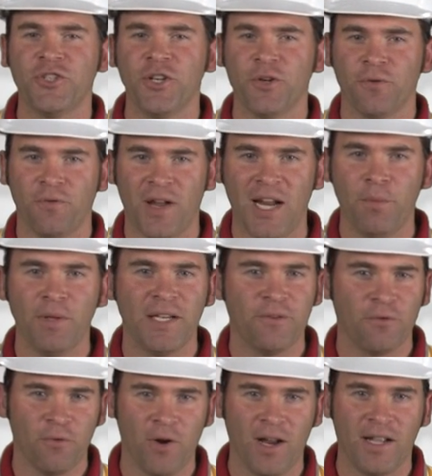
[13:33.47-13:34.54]
to your family and
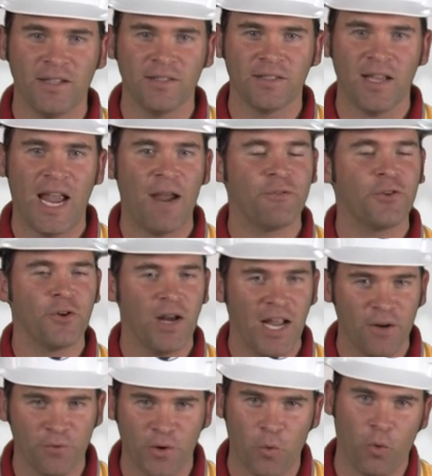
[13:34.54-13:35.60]
friends after
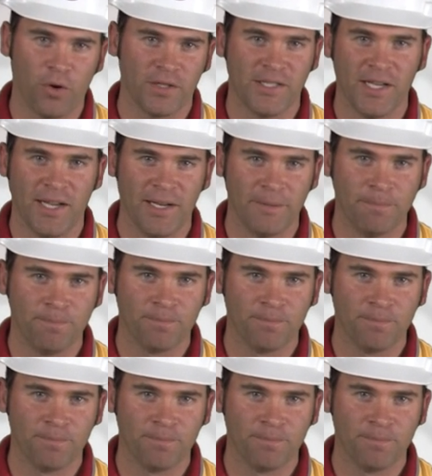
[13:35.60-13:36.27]
every workday.